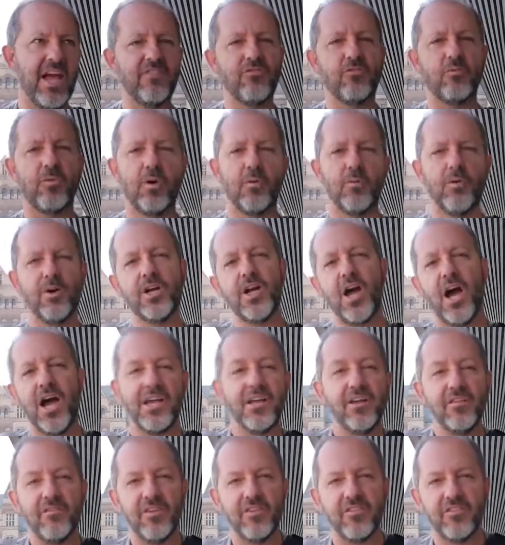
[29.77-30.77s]
that's where we're
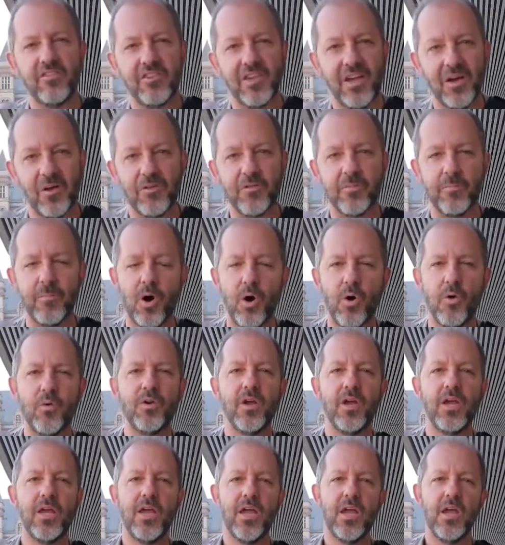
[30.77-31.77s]
kind of in stealth
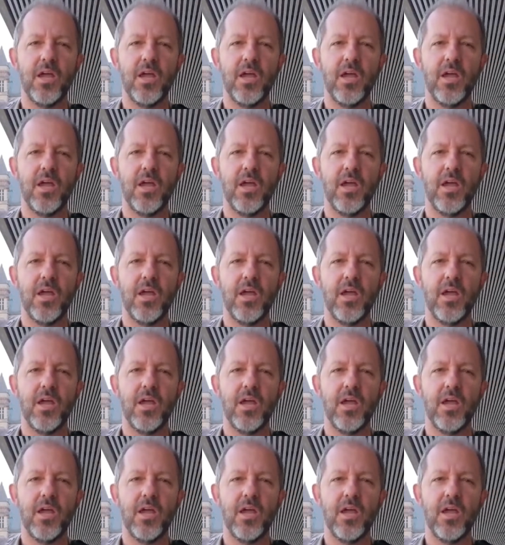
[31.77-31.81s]
mode,